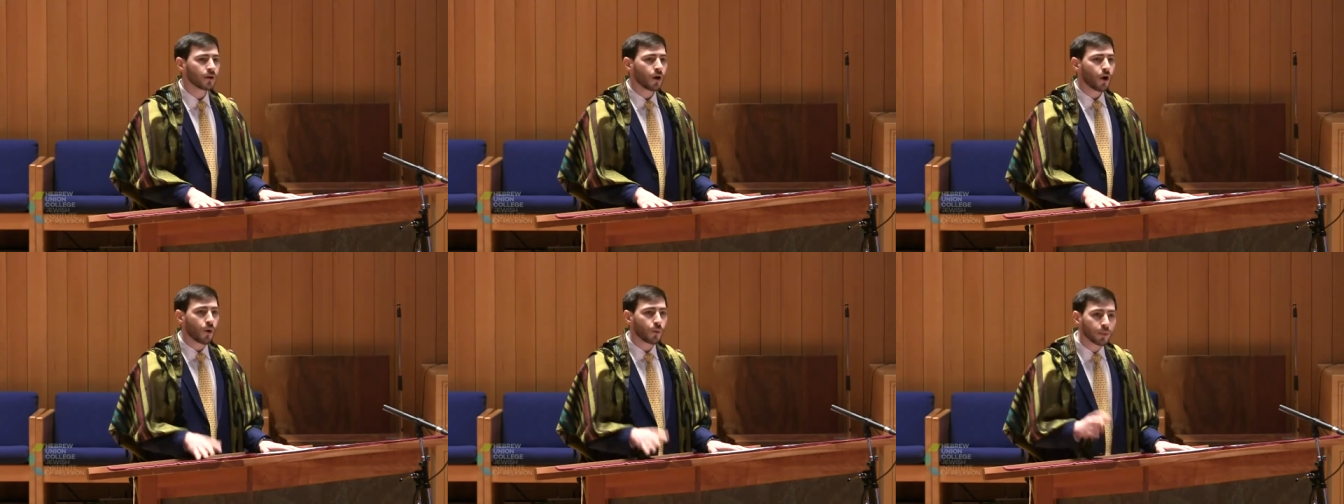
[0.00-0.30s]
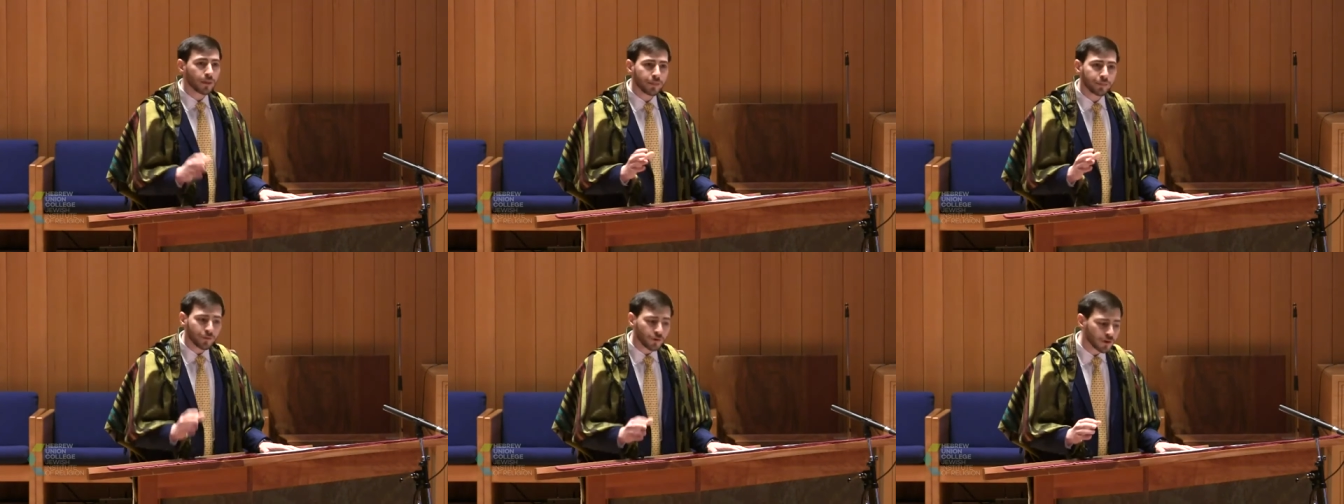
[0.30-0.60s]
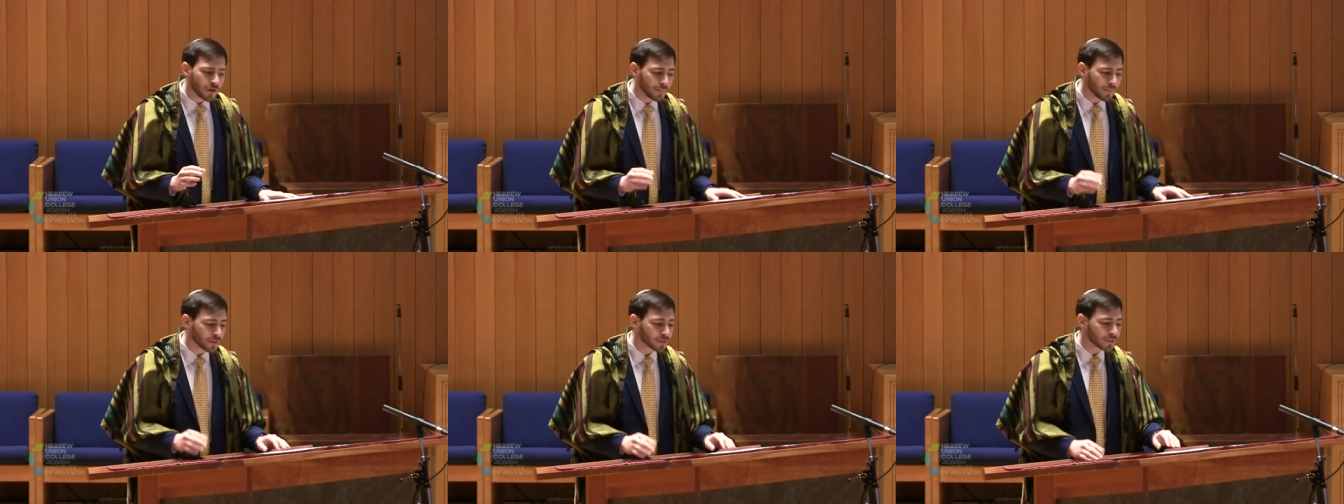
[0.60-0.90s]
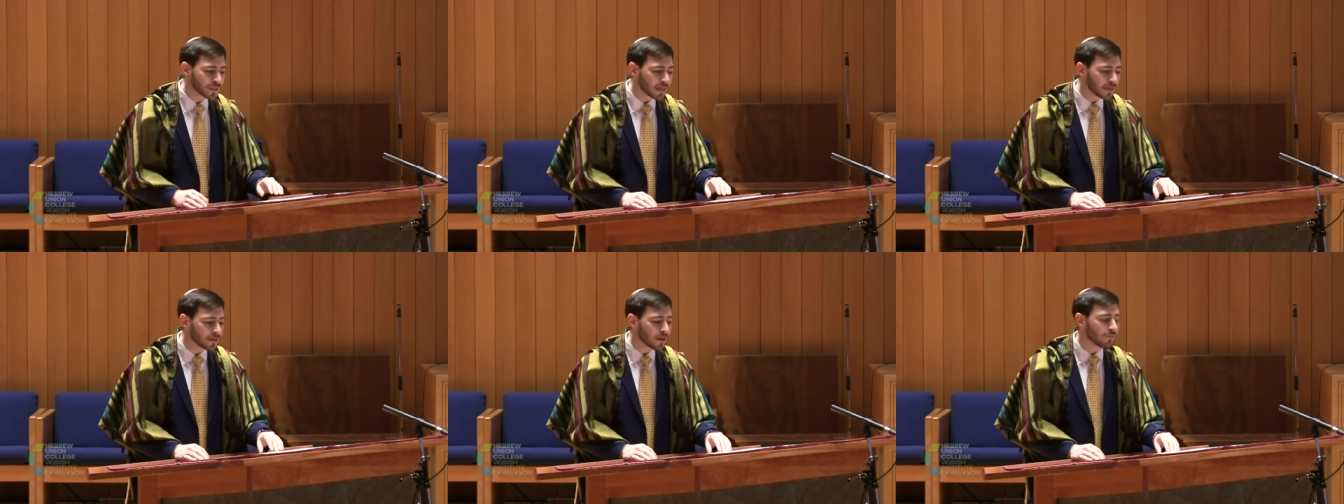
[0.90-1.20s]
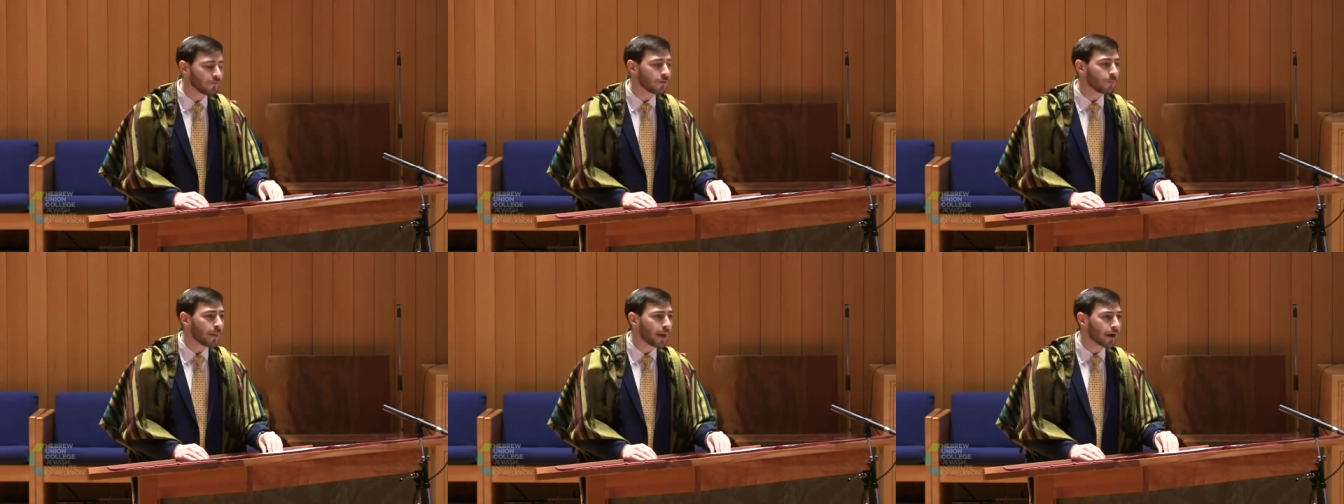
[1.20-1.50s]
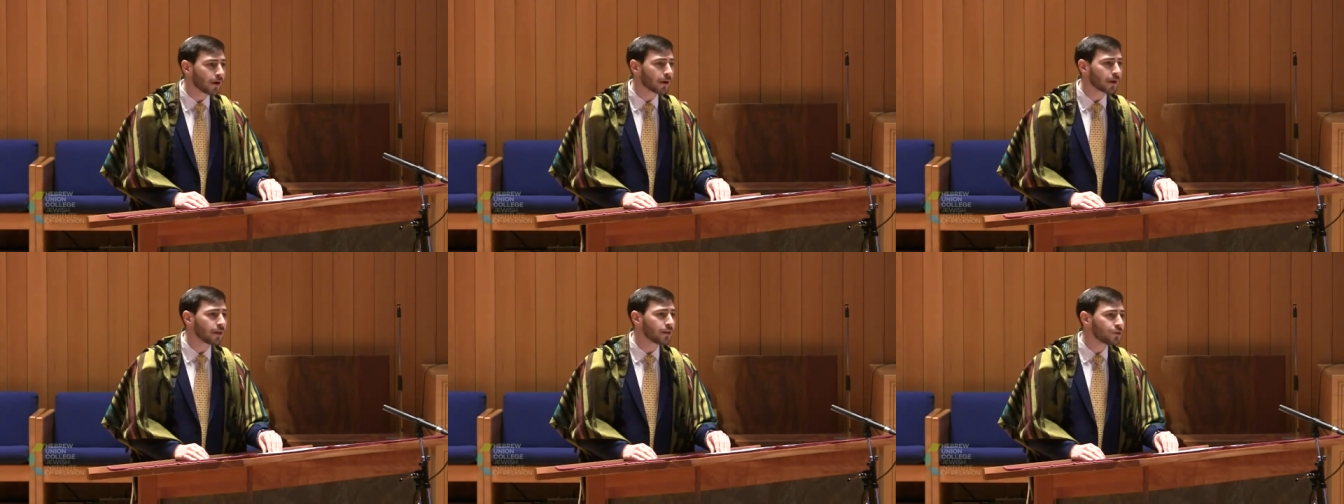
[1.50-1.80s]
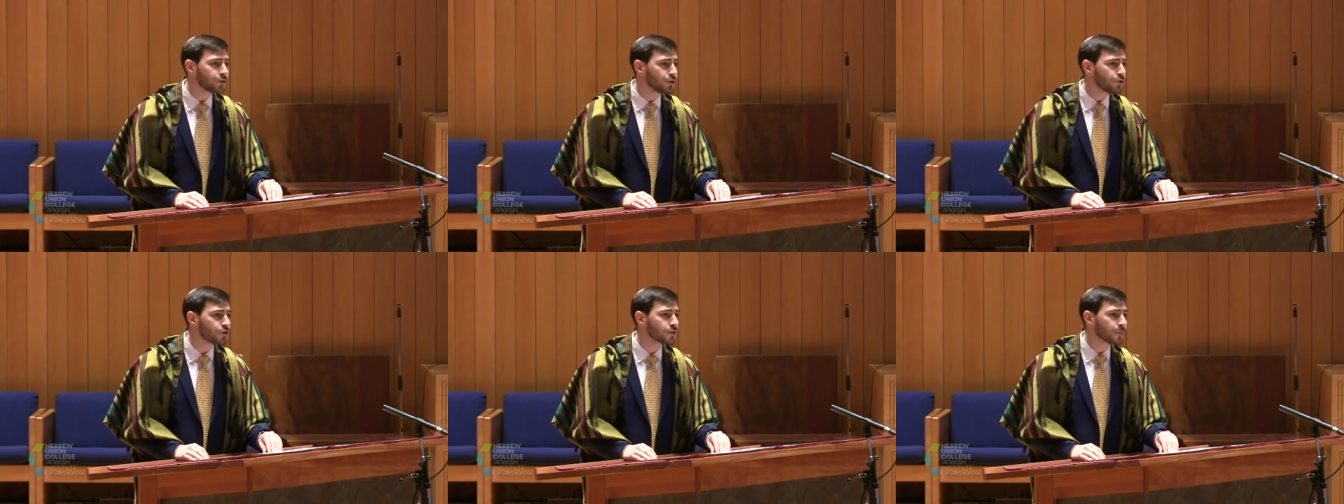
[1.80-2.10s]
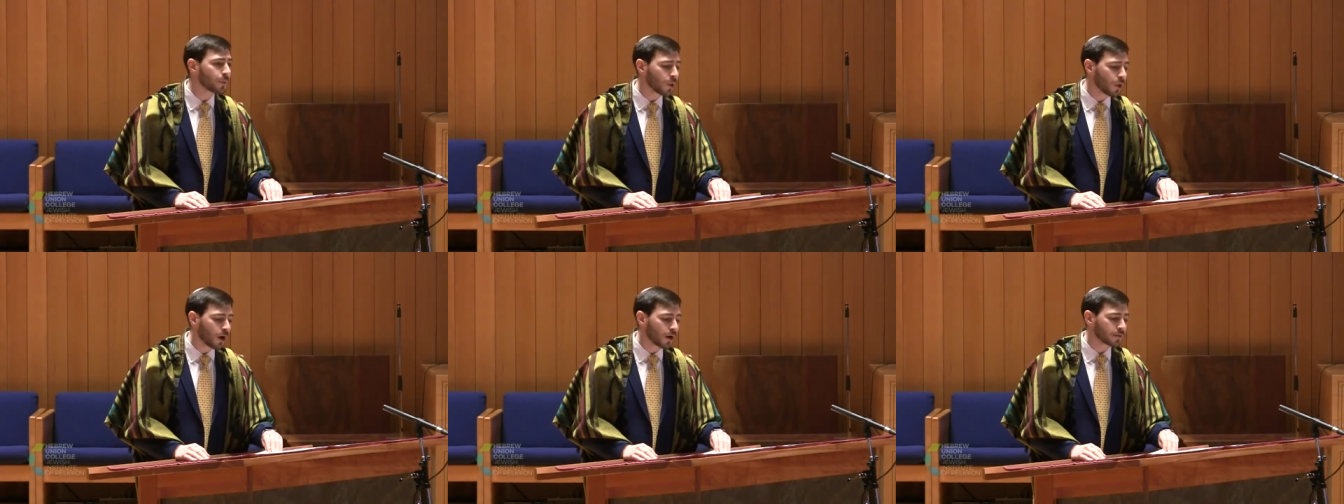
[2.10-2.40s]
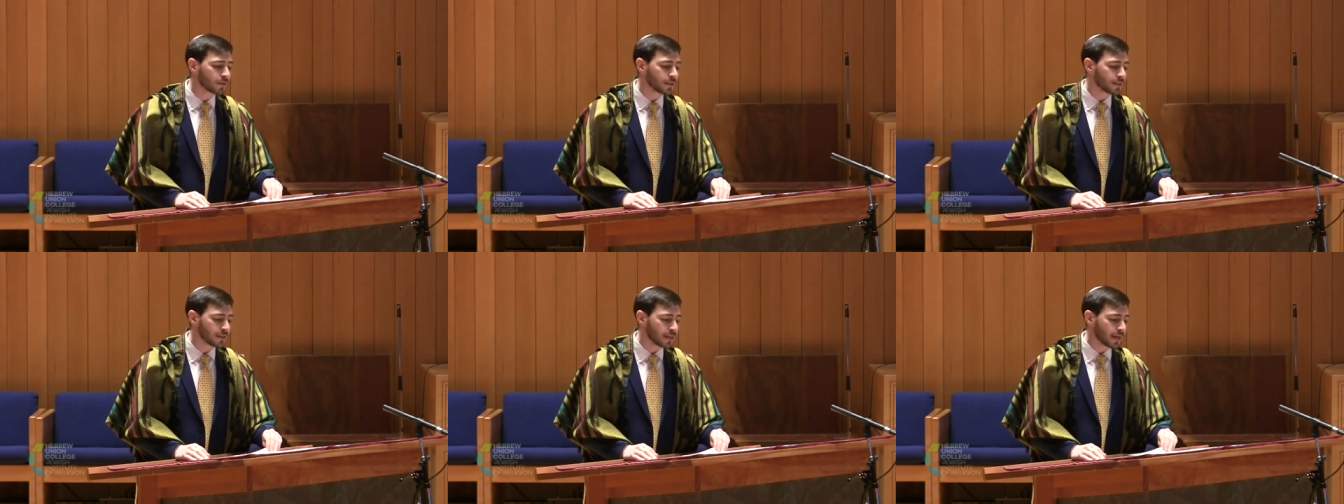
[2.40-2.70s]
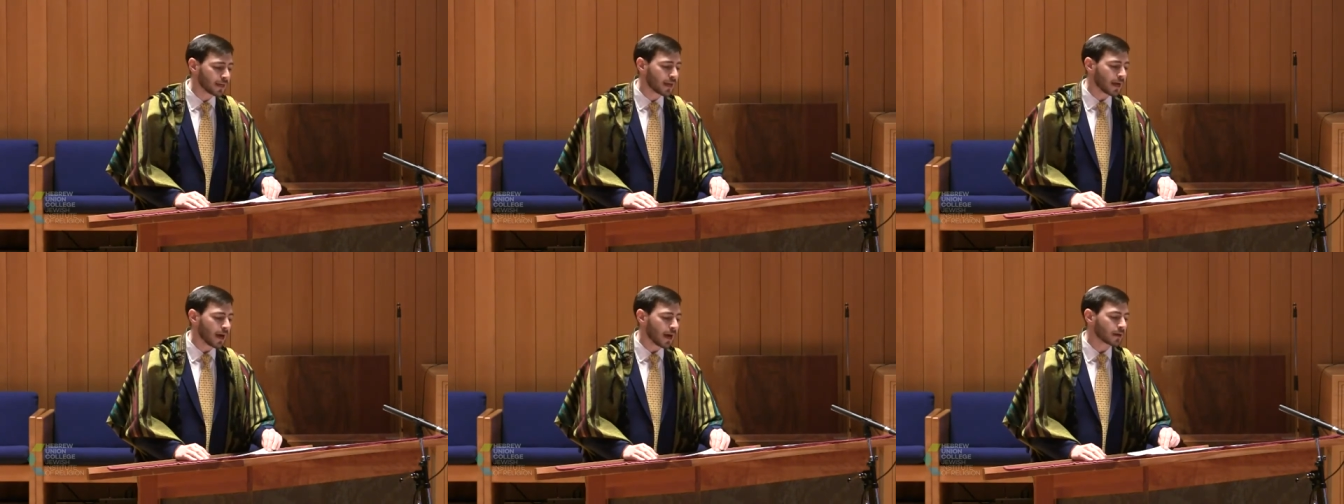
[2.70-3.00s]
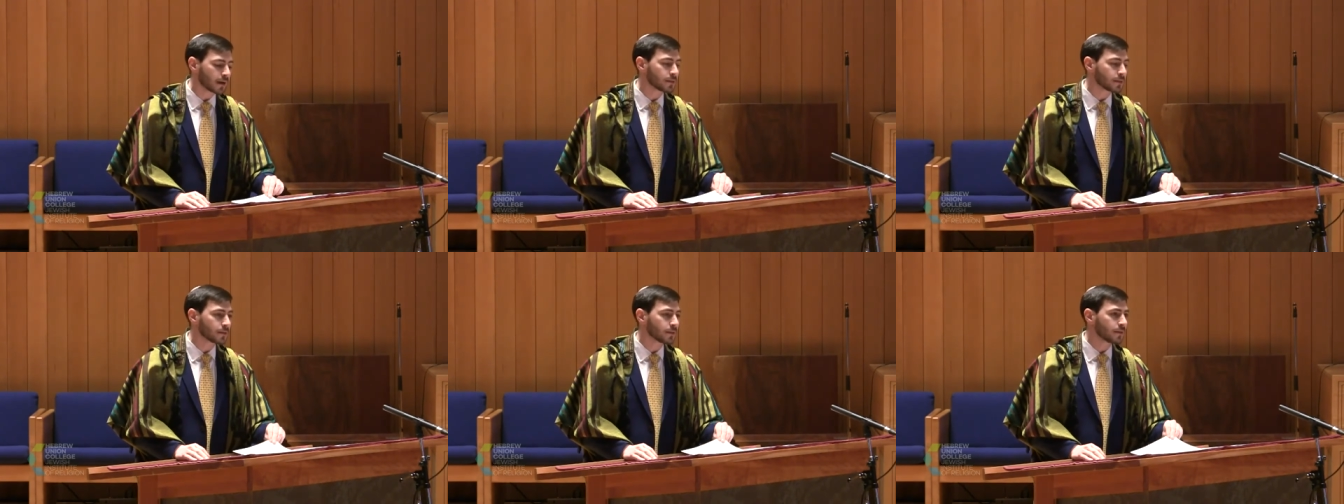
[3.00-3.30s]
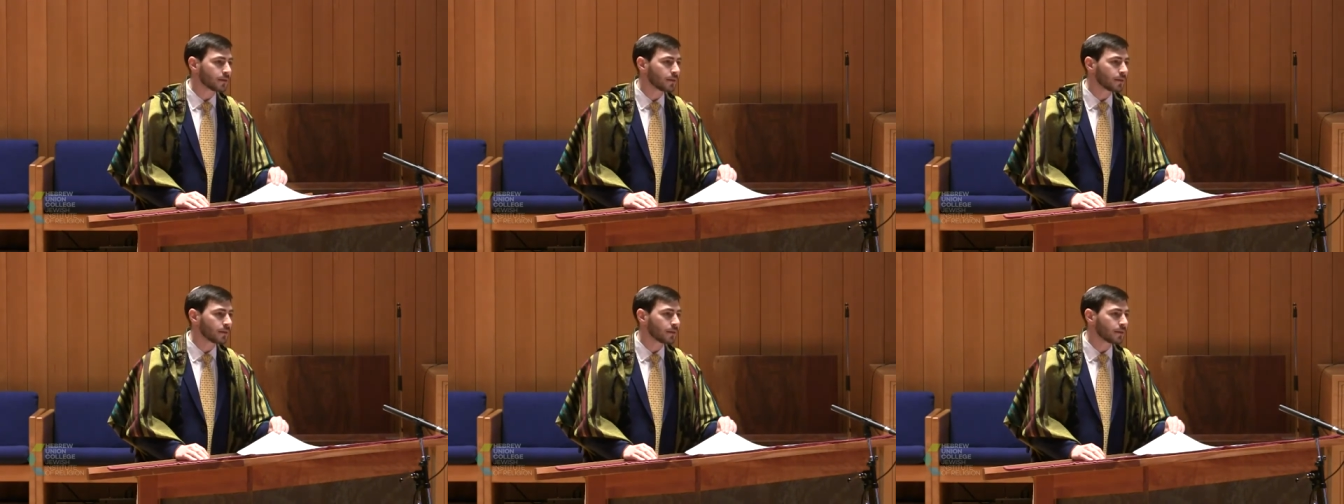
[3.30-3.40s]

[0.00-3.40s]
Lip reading: only 30% of American Jews belong to synagogues,